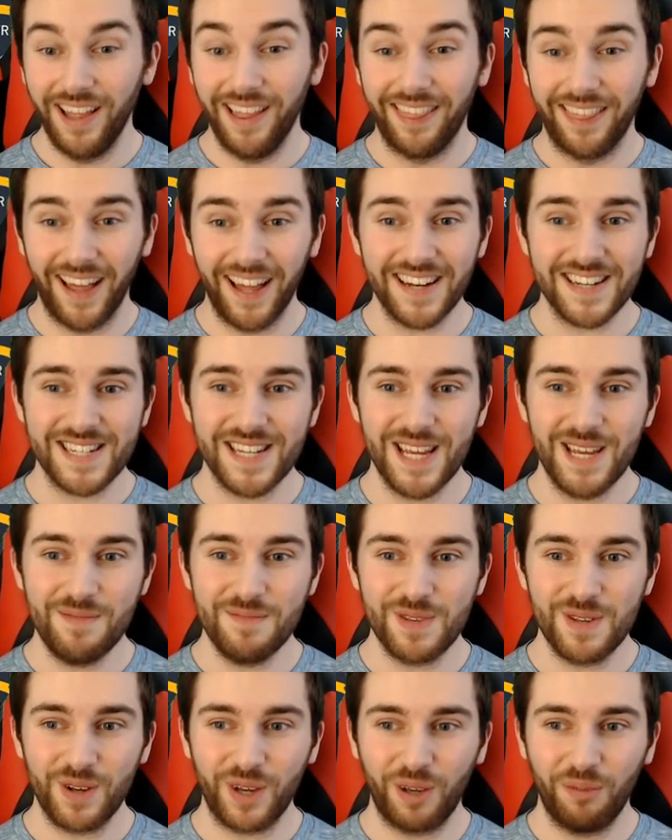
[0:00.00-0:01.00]
That
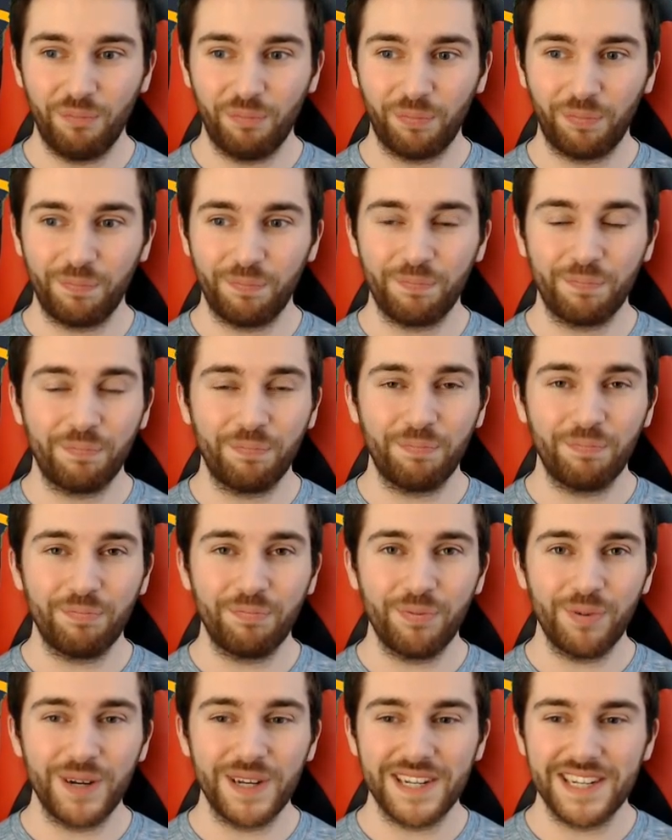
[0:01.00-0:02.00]
team's looking
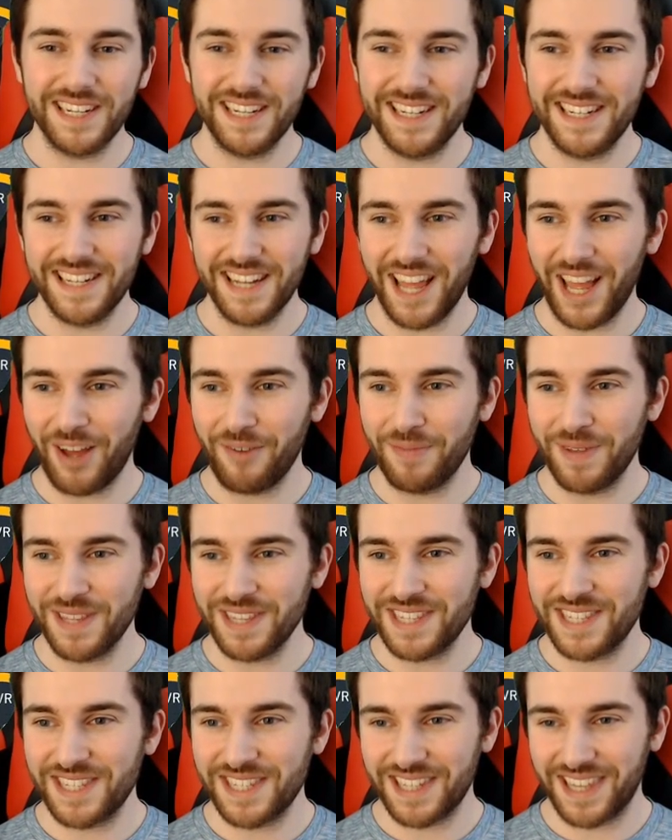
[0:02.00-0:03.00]
pretty damn
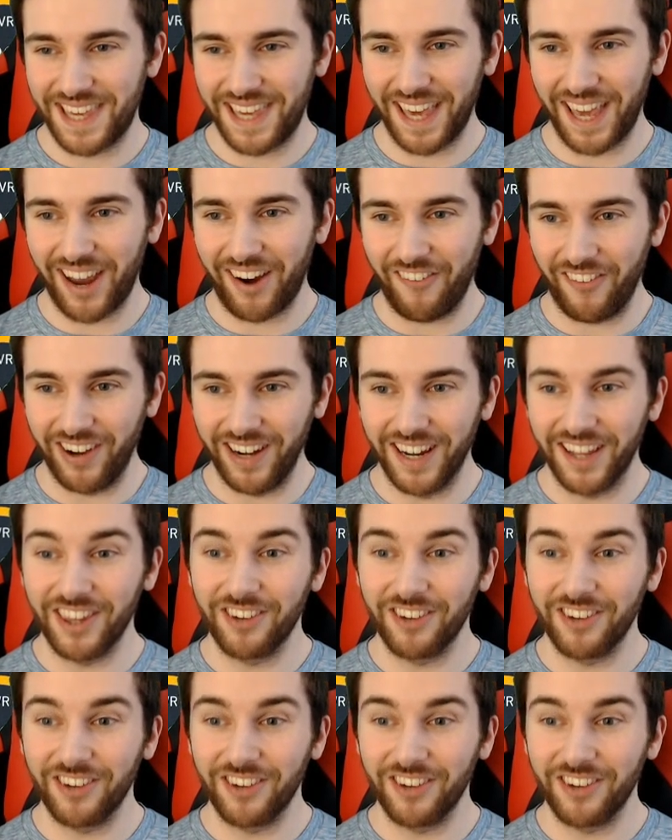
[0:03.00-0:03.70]
scary.